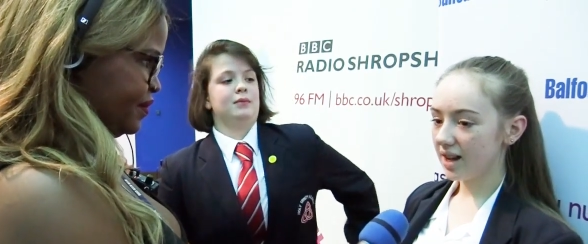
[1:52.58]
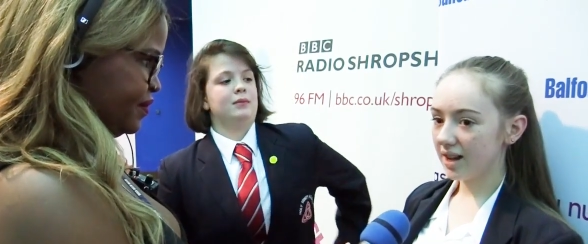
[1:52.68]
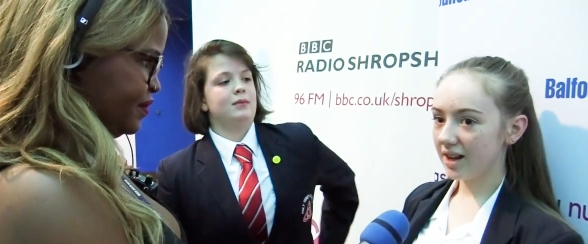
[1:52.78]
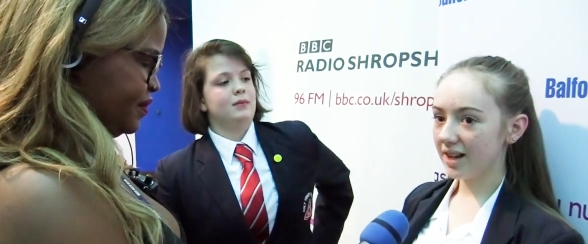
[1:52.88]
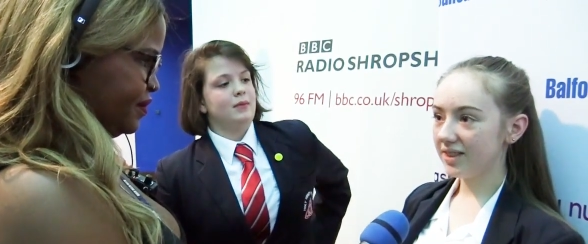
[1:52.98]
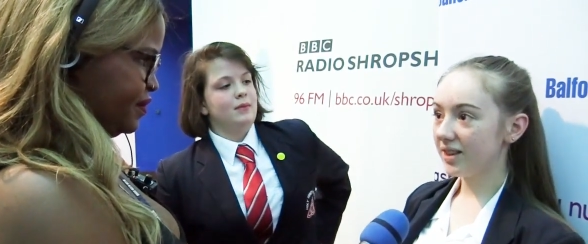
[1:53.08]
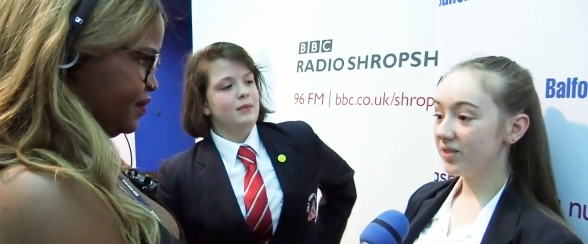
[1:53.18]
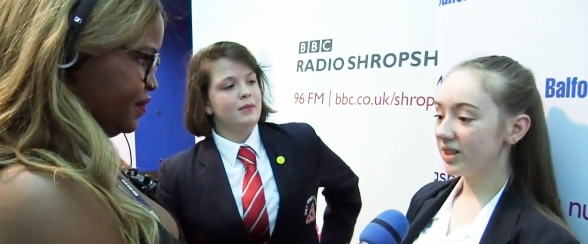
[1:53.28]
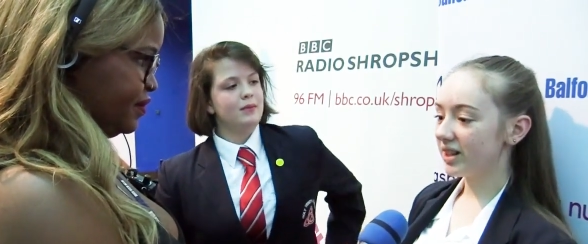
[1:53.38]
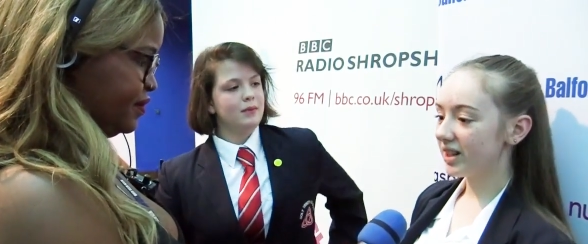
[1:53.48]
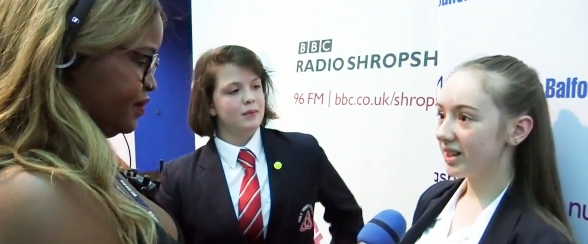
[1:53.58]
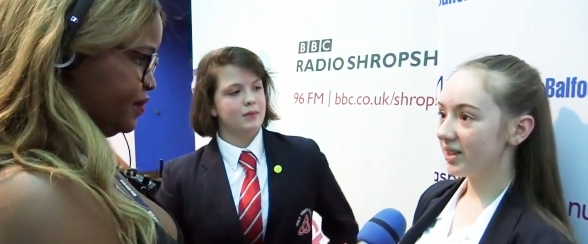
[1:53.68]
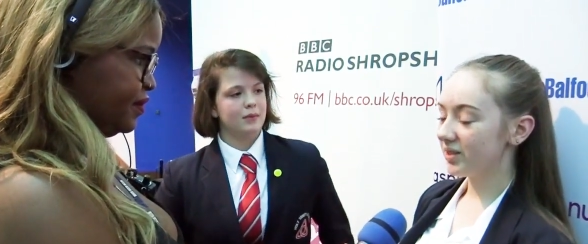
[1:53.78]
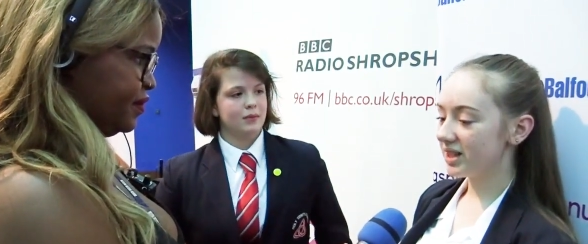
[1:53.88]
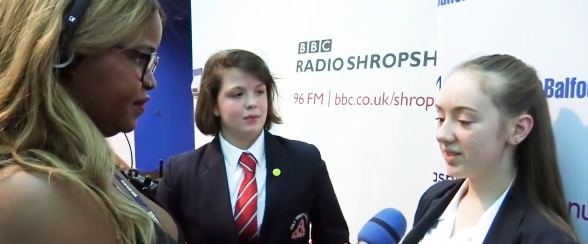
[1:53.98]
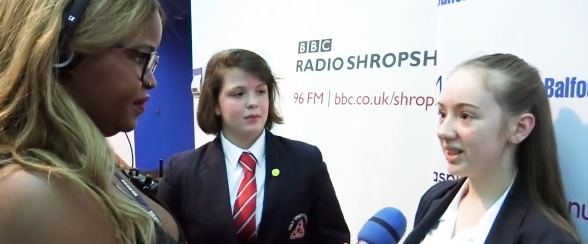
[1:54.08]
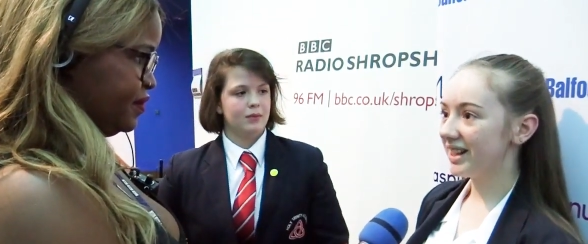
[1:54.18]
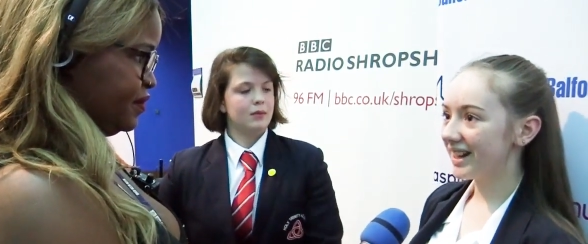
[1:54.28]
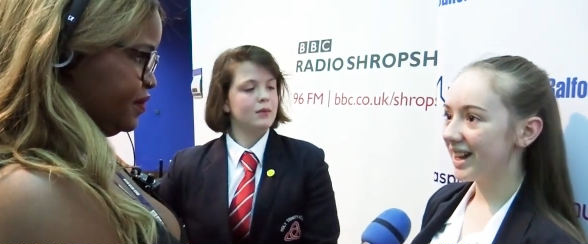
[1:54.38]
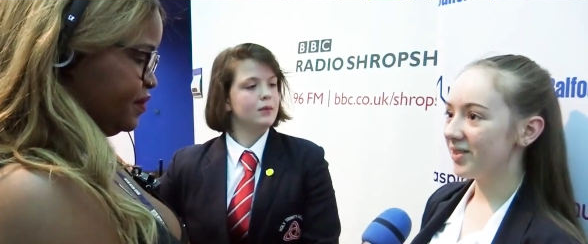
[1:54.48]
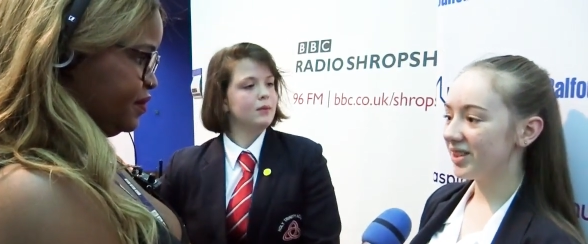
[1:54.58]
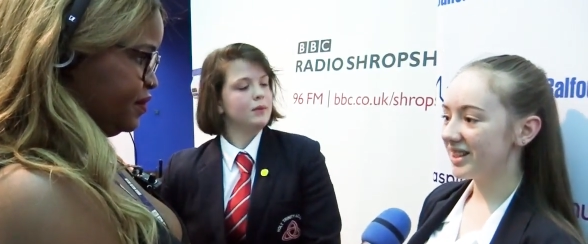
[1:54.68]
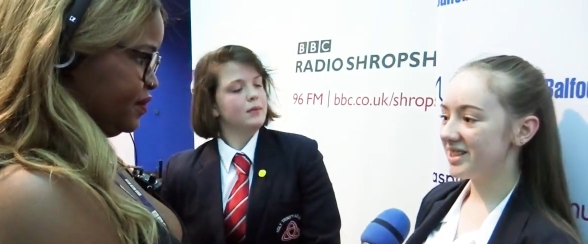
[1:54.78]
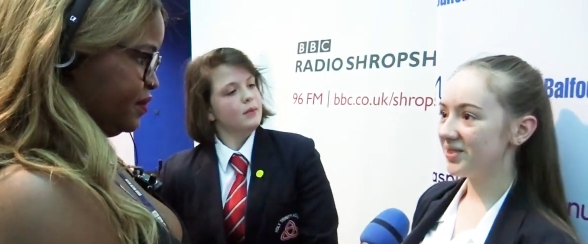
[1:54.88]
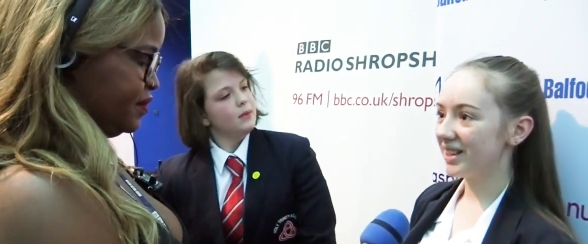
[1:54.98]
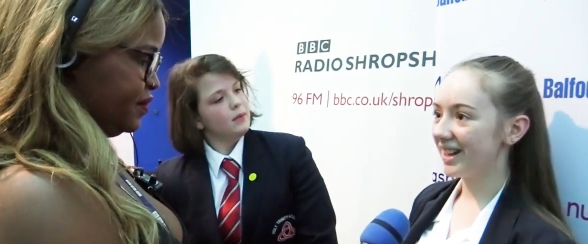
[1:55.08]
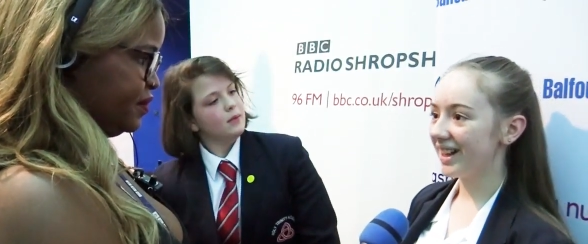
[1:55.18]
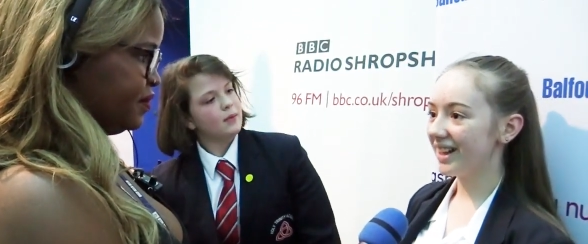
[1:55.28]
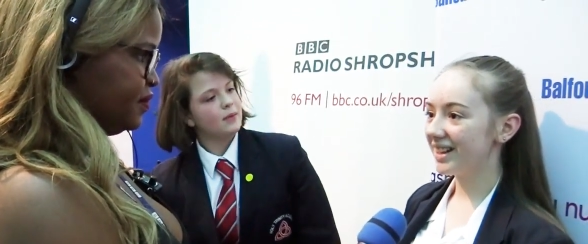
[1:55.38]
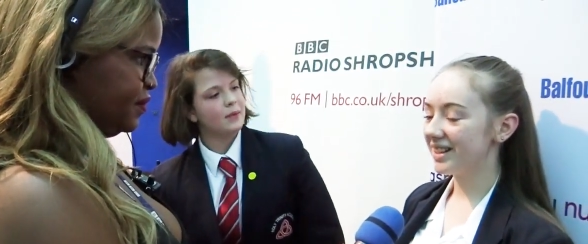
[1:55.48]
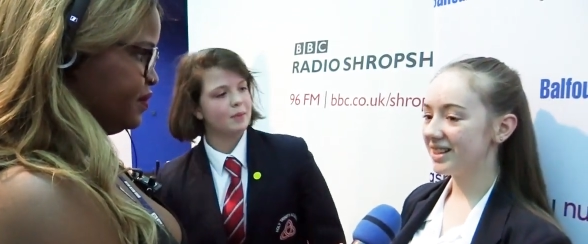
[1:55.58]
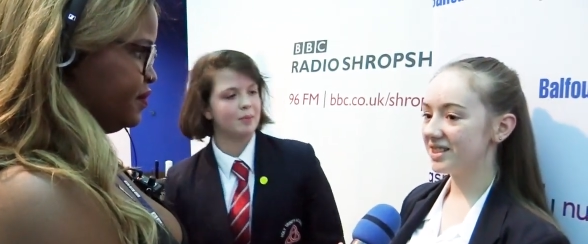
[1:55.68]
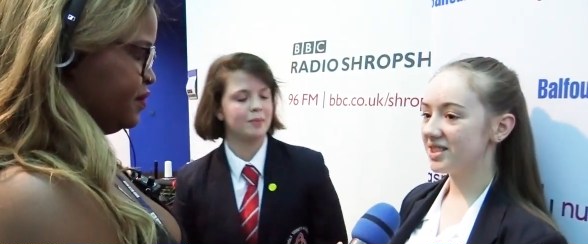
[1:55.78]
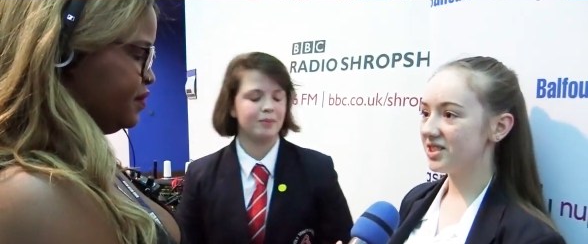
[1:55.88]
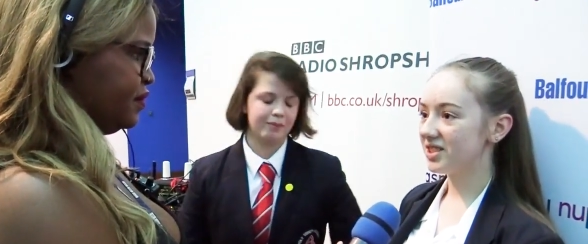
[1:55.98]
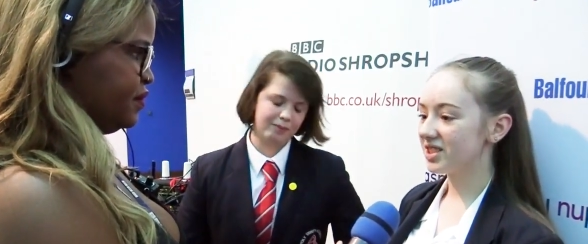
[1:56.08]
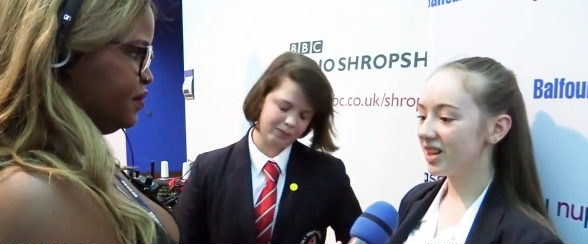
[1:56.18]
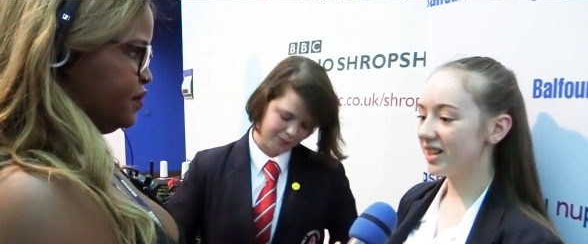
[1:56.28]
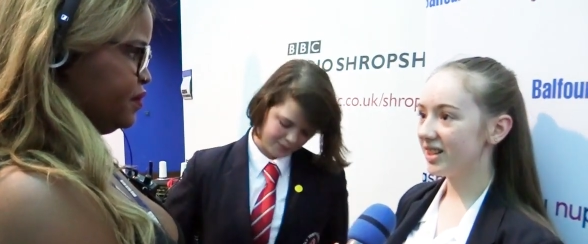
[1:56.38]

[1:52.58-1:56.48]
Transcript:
Speaker 1: I think we're gonna, we're definitely gonna keep on litter picking and just kind